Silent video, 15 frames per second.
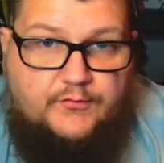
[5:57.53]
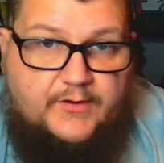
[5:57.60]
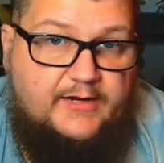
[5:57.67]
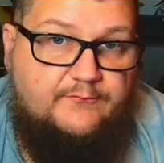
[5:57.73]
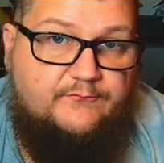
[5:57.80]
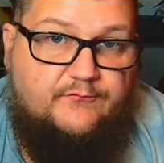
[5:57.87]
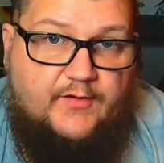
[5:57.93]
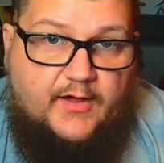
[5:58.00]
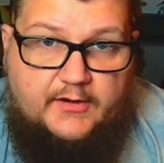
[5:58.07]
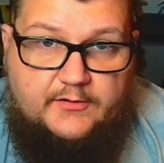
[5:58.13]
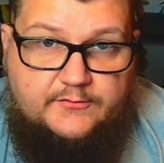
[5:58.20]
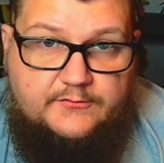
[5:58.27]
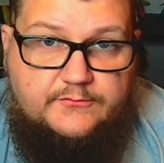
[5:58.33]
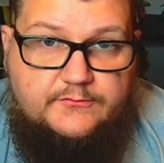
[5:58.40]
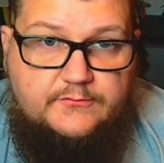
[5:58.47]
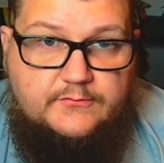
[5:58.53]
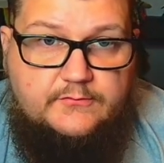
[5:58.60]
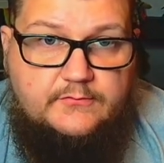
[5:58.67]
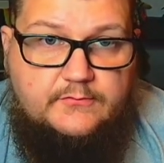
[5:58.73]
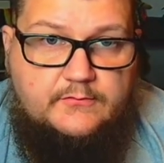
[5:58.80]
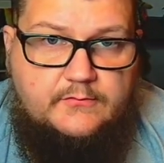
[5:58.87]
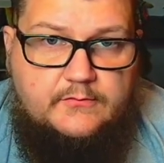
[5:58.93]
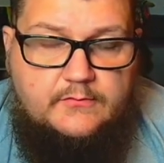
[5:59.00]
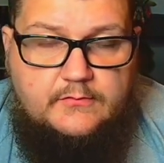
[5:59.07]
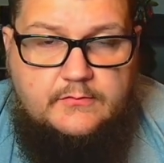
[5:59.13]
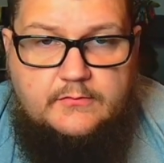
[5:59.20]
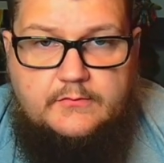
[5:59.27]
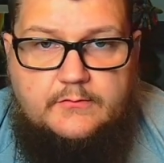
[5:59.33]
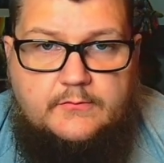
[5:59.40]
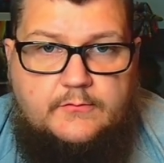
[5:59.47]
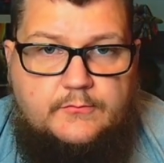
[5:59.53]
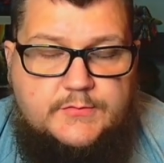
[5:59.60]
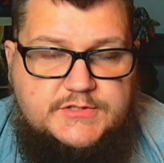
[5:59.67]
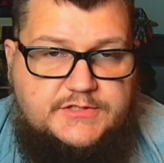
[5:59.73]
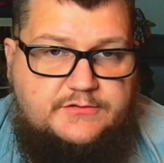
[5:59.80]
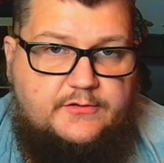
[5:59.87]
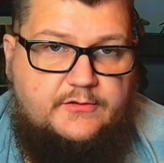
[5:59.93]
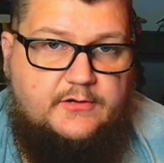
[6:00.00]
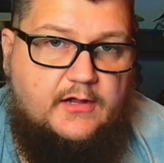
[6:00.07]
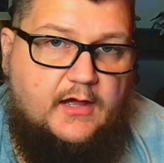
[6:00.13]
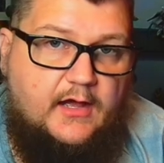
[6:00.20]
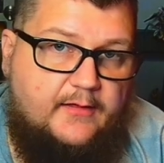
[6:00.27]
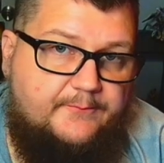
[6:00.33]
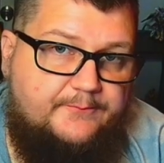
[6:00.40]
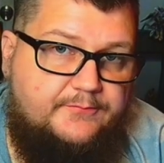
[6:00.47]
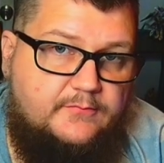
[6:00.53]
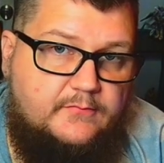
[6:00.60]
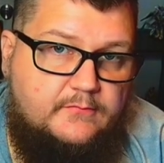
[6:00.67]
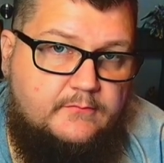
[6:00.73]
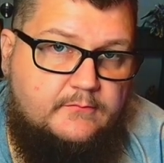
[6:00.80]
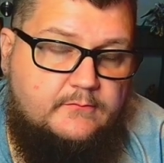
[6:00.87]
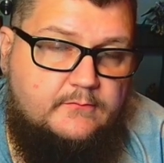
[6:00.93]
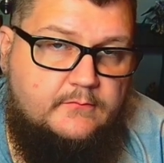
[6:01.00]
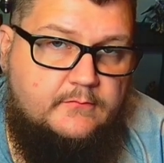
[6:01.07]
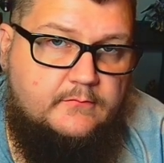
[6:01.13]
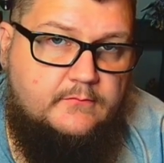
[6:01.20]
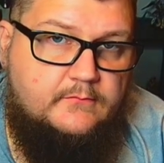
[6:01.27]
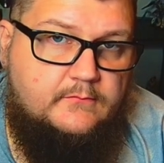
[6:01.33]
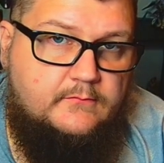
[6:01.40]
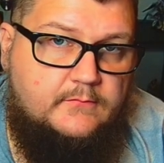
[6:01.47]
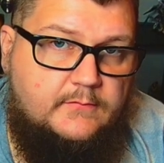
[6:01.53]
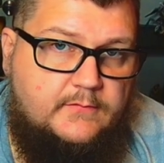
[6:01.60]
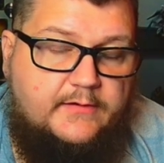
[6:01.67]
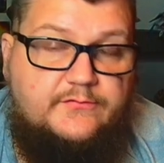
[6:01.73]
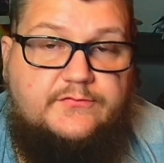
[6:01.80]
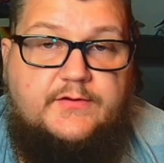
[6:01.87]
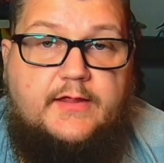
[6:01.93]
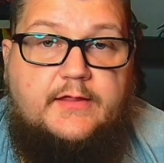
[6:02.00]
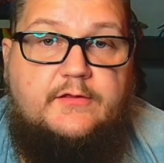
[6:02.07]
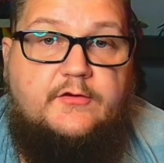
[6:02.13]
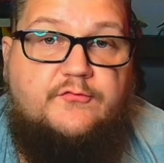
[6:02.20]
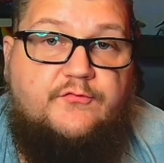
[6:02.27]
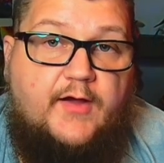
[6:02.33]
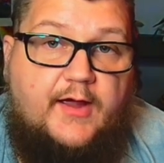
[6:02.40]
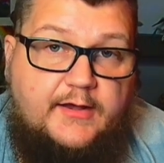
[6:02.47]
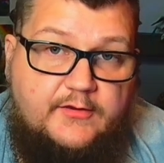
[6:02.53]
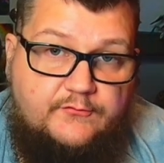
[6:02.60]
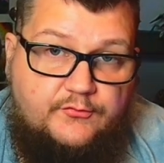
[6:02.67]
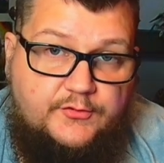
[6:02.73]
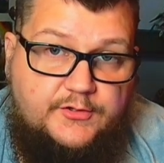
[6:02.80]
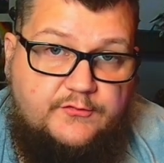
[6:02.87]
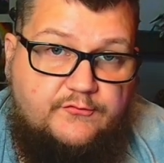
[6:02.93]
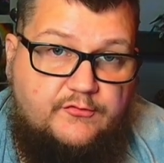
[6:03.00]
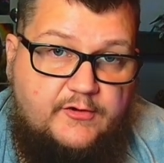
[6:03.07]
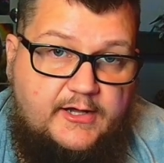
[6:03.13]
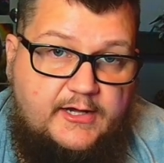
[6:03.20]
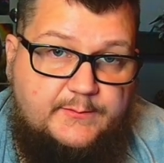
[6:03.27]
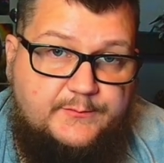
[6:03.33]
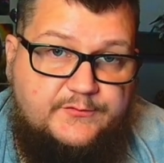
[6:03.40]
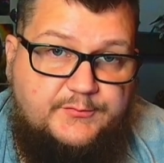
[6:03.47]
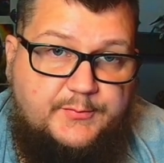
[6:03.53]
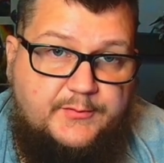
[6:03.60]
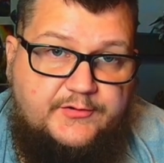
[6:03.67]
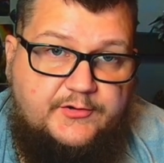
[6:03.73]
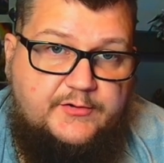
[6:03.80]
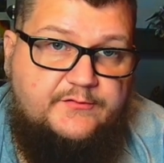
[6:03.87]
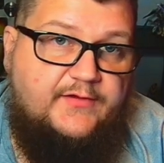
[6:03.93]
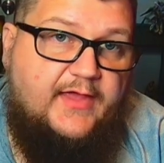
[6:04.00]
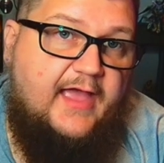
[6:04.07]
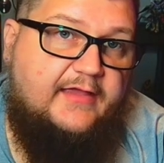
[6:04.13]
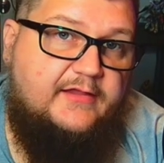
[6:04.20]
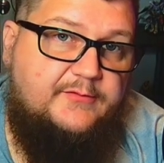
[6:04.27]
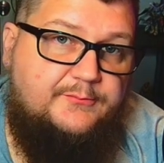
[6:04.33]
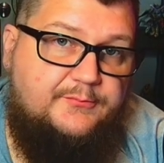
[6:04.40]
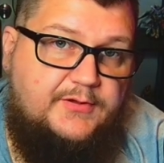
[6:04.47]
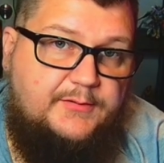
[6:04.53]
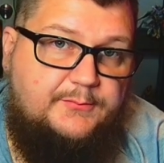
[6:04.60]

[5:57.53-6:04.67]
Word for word: freedom fighters, which they're not. They say they're fighting for your freedoms, but they're attacking